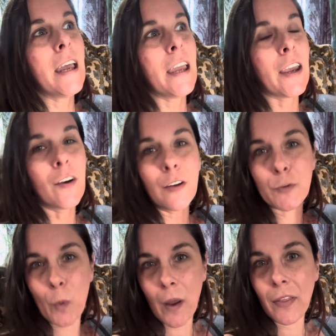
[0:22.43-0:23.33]
here's
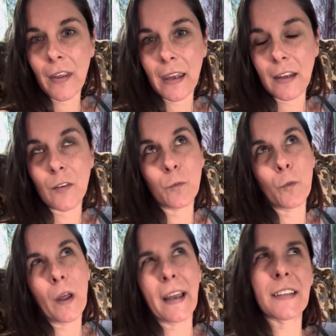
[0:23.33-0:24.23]
one thing,
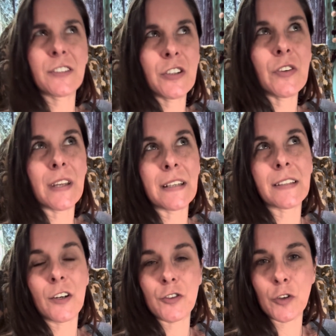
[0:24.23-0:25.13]
well, I guess two things
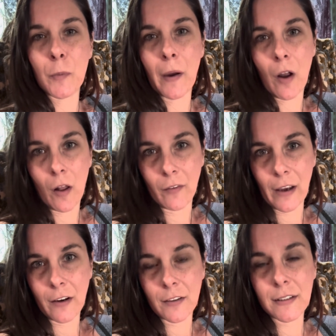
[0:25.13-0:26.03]
that are true about olive
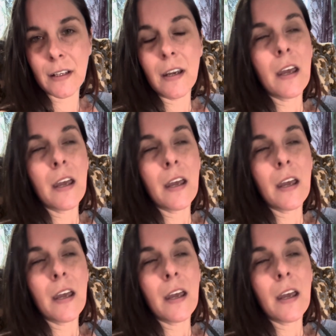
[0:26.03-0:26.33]
agars.